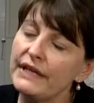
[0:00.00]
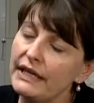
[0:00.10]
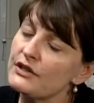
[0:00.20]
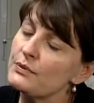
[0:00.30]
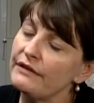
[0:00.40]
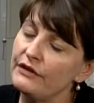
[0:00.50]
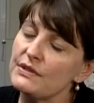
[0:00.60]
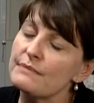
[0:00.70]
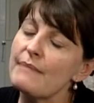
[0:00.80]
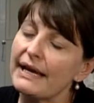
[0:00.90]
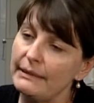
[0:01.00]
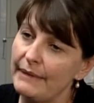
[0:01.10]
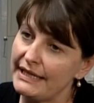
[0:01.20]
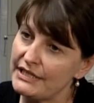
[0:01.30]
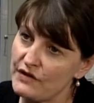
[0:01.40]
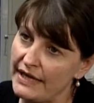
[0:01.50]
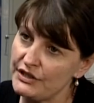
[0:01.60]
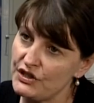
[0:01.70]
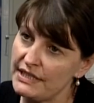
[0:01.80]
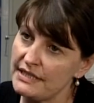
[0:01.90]
the years, we've used many, many
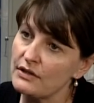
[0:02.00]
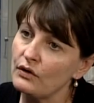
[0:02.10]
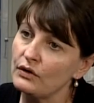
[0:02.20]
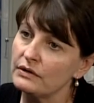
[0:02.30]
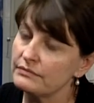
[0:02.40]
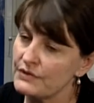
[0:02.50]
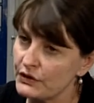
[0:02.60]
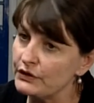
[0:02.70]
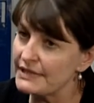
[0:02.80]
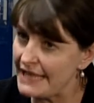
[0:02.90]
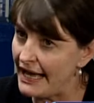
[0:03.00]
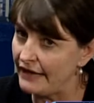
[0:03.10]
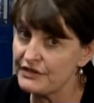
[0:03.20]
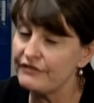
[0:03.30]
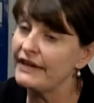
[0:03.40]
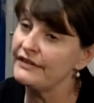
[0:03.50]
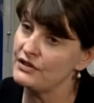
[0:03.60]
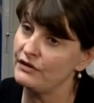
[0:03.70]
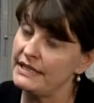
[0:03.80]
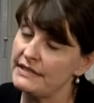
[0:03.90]
strategies, as all schools have, to varying
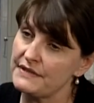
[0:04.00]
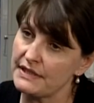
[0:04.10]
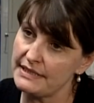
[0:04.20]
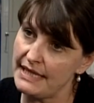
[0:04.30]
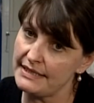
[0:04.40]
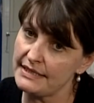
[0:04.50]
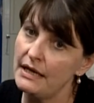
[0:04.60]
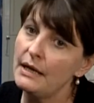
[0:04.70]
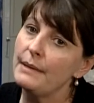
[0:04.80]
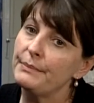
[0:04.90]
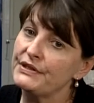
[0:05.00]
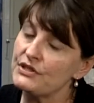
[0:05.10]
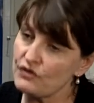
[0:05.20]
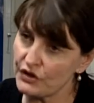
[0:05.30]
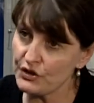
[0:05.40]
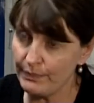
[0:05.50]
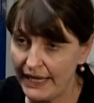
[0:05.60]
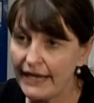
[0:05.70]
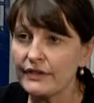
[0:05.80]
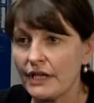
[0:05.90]
degrees of success. But the structure
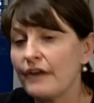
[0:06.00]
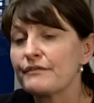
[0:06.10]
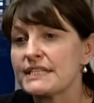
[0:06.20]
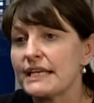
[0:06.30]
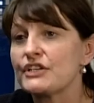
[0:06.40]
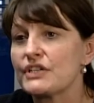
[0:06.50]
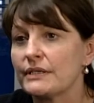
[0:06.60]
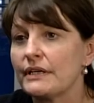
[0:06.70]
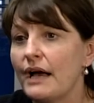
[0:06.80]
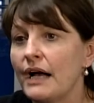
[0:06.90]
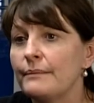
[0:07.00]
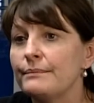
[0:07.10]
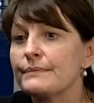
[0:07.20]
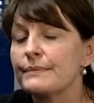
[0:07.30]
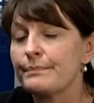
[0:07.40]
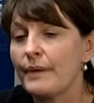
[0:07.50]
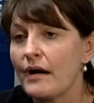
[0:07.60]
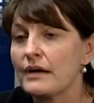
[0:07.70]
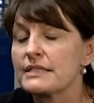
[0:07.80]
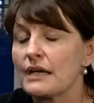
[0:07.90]
parent conversation um,
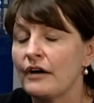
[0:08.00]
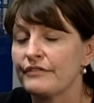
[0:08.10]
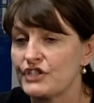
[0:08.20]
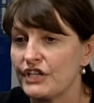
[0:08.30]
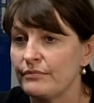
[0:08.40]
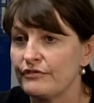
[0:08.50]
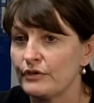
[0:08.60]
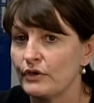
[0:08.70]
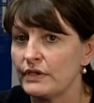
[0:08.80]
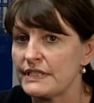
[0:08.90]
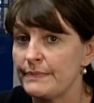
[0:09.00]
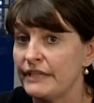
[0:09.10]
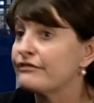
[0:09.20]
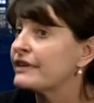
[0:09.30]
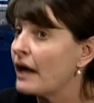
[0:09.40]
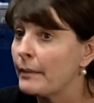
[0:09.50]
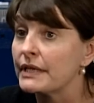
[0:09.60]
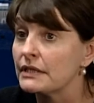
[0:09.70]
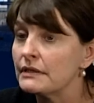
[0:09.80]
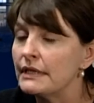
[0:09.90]
part of Achieving for All has been
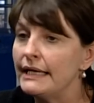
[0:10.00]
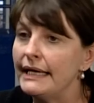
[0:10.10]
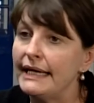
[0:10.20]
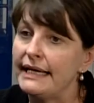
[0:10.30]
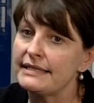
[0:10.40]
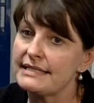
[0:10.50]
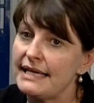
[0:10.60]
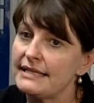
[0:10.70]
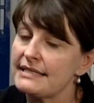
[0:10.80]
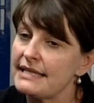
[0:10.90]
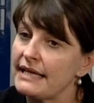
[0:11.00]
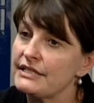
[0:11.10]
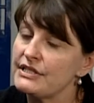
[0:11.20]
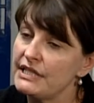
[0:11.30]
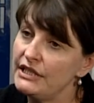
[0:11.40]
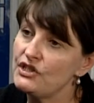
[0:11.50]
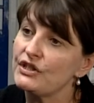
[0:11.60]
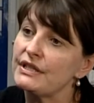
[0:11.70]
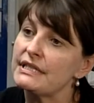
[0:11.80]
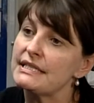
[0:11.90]
phenomenal in the sense that
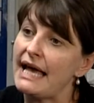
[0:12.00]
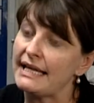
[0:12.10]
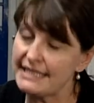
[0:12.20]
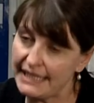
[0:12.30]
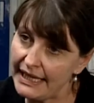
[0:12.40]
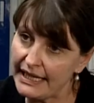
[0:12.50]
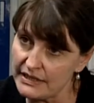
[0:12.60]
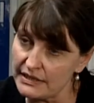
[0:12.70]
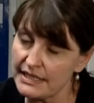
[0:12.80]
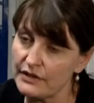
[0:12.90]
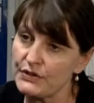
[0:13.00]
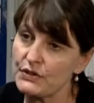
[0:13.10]
teachers and key adults in our